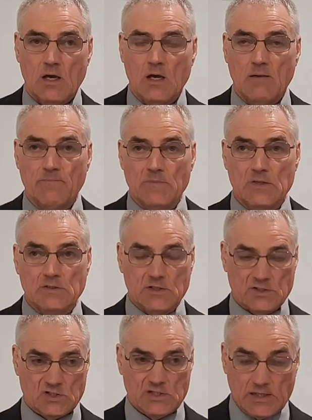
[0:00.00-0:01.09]
um,
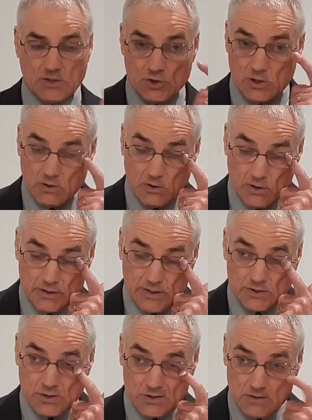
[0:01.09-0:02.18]
distinction or, or
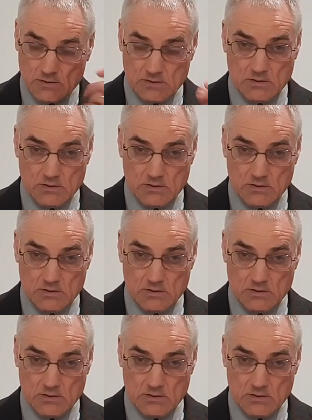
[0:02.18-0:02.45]
this,